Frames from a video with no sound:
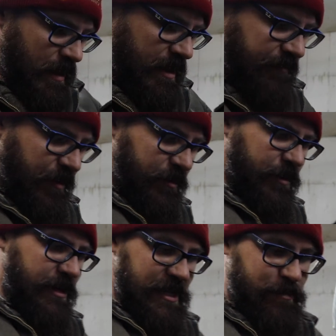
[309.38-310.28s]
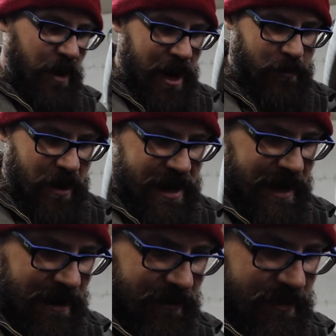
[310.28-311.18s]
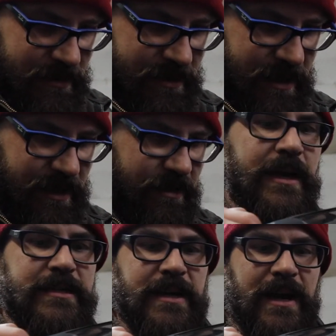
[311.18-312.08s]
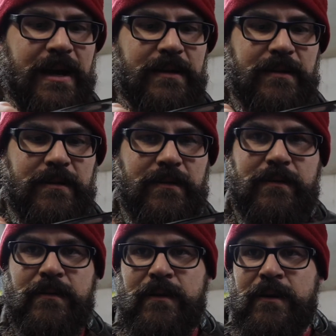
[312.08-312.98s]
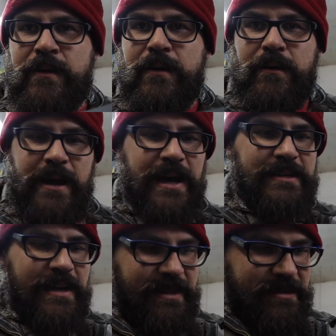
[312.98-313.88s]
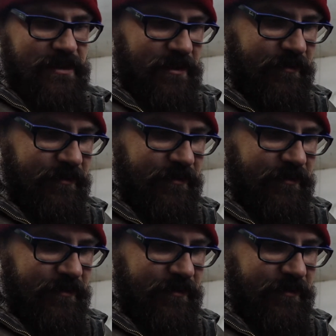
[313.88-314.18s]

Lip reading: The filter does pop right out of this thing. It's got, oh yeah, it's got this little